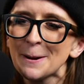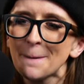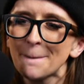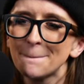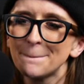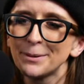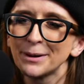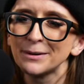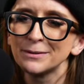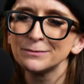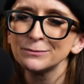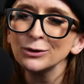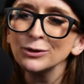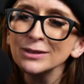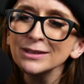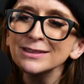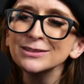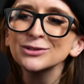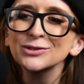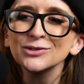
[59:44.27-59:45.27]
but
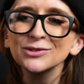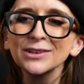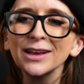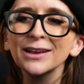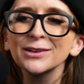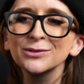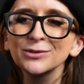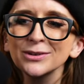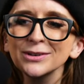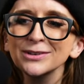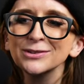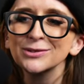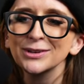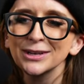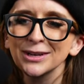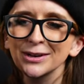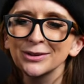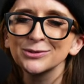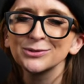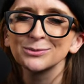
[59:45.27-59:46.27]
really just as long as I
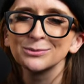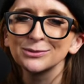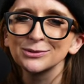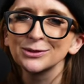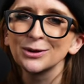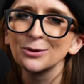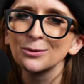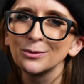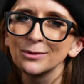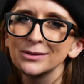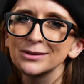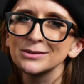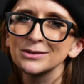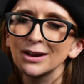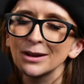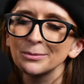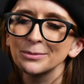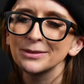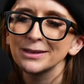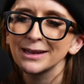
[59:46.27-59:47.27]
got some snow on the
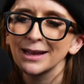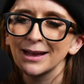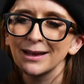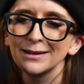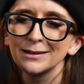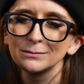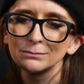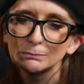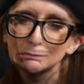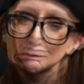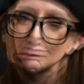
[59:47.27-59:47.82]
top of the guy.